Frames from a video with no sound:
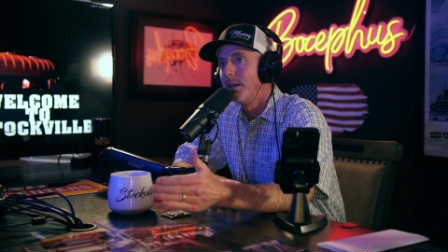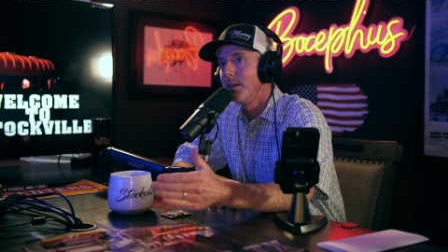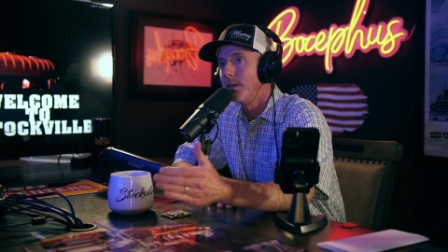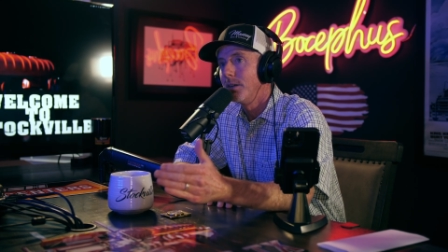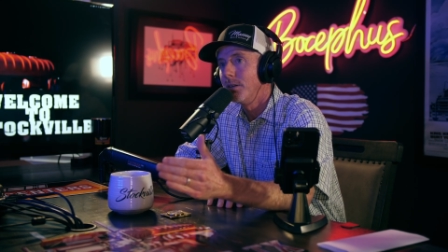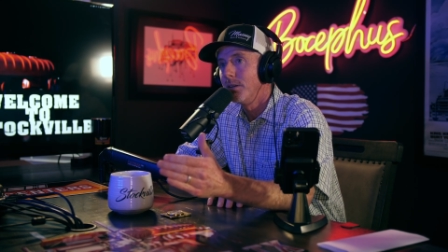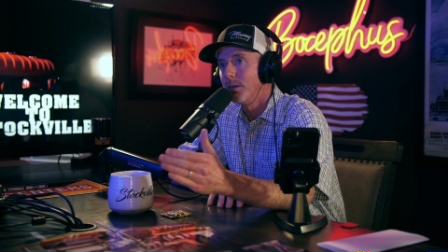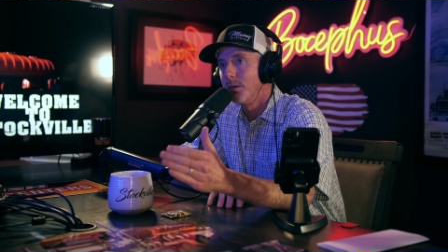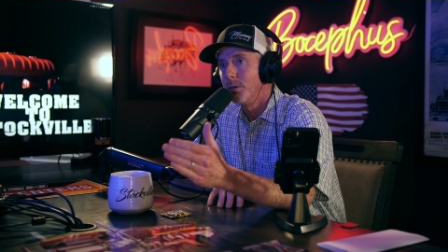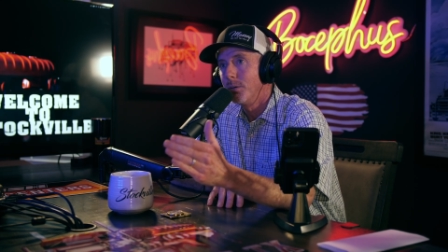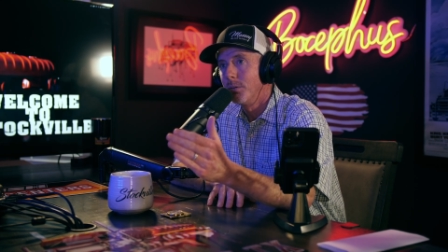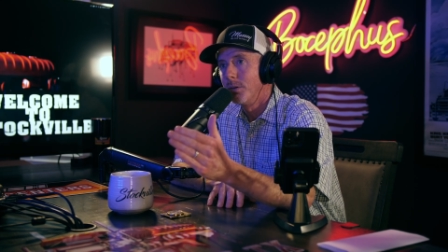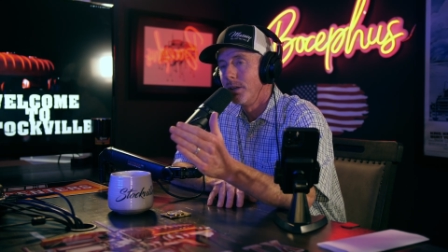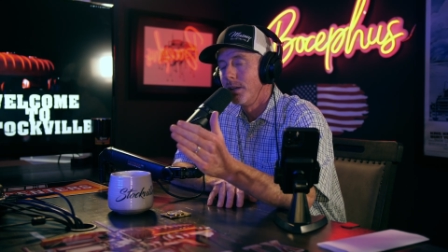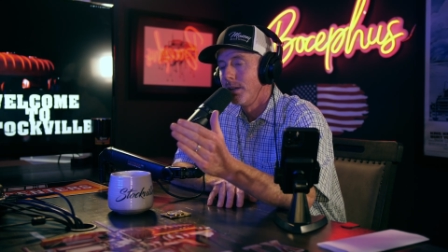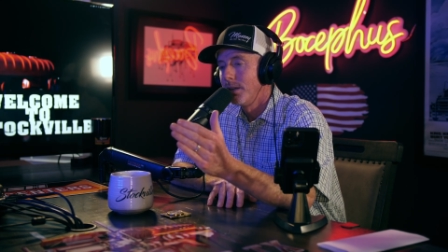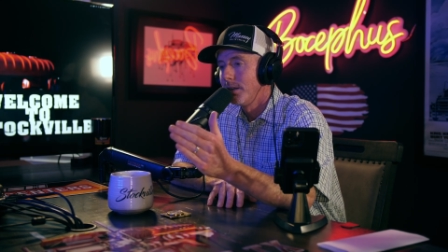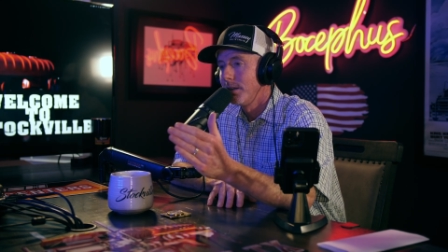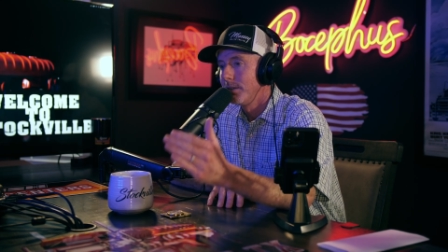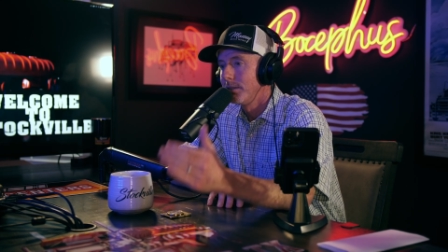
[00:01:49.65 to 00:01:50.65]
You know,
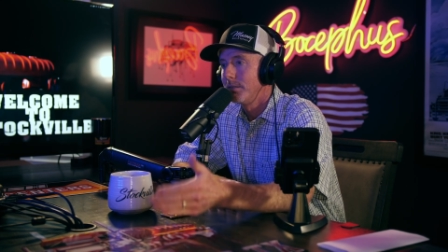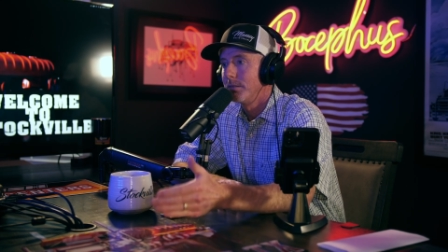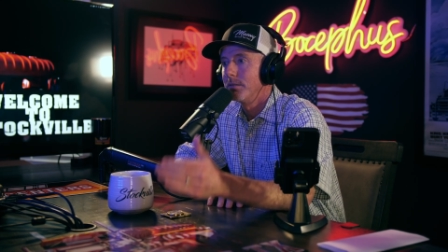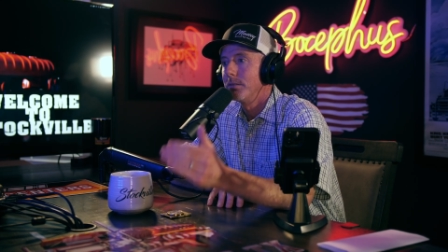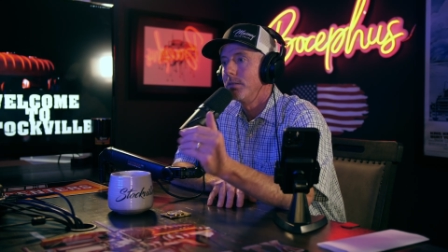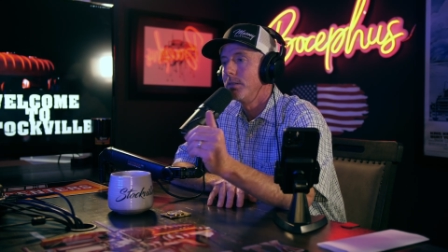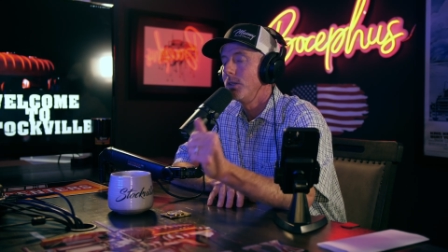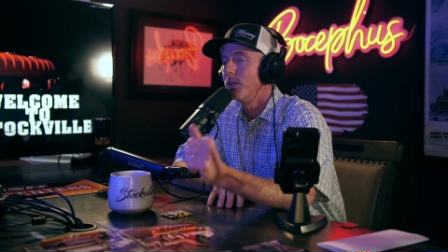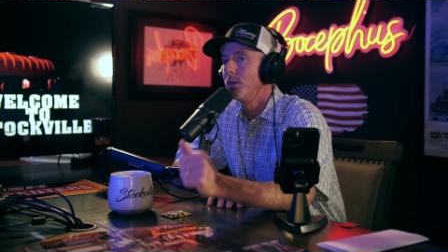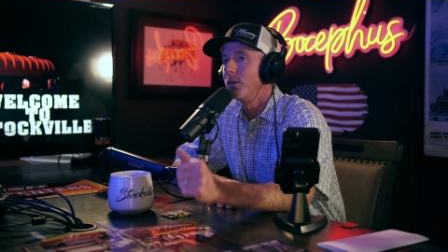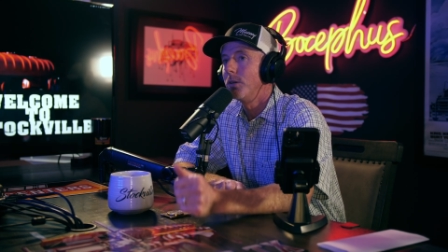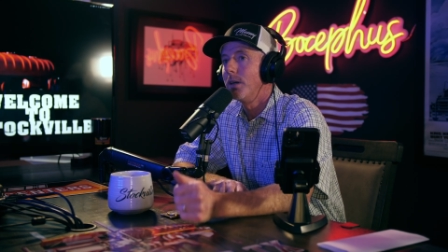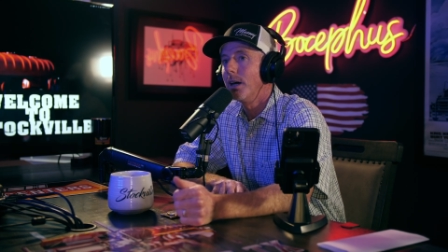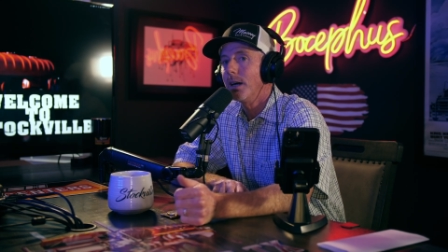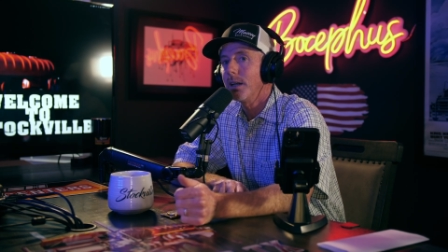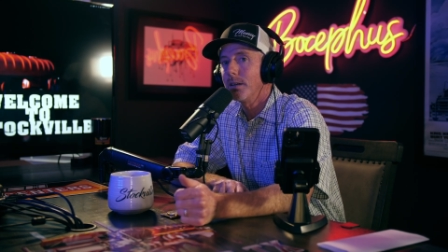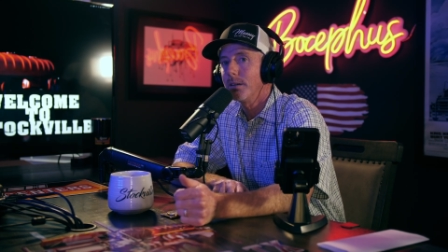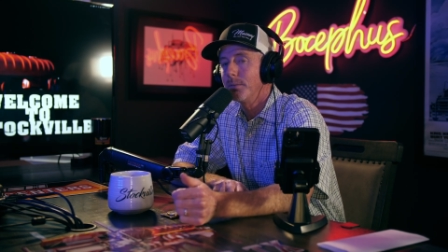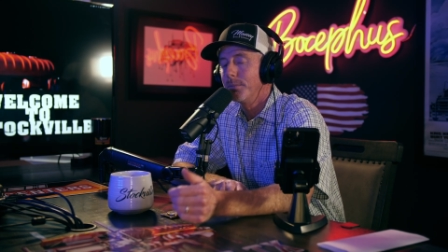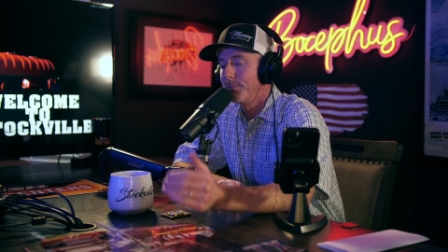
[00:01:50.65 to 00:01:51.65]
you
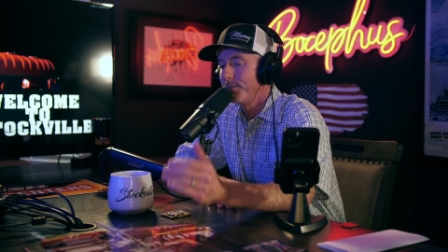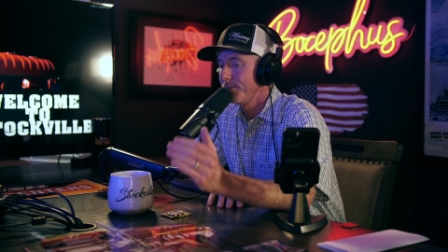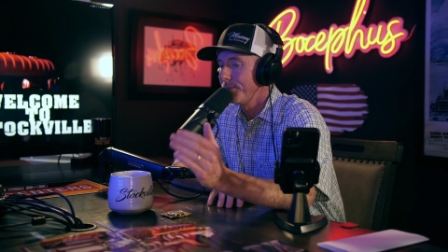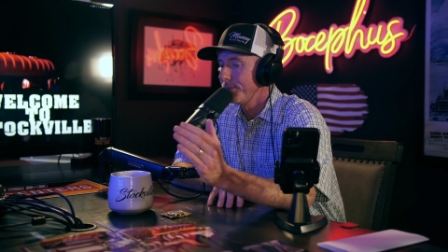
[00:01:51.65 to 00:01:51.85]
gotta